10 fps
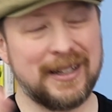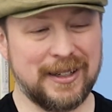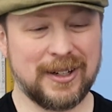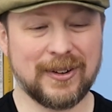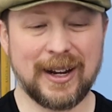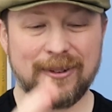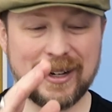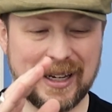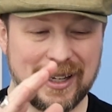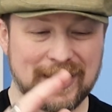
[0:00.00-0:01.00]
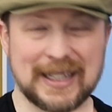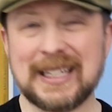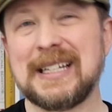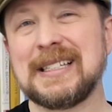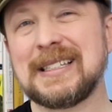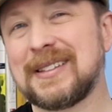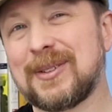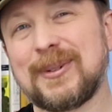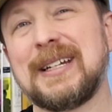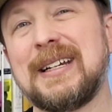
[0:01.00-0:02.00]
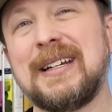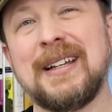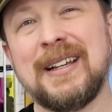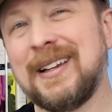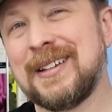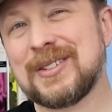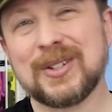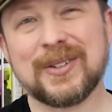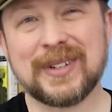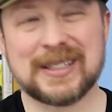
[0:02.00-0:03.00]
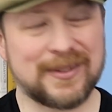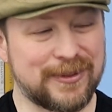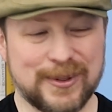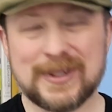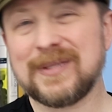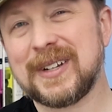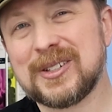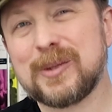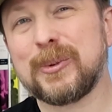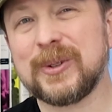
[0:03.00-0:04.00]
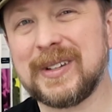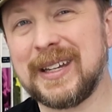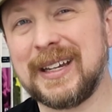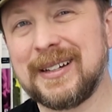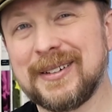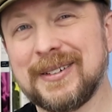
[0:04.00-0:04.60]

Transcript: No, I want to have at least 3 servings of fruits and vegetables a day.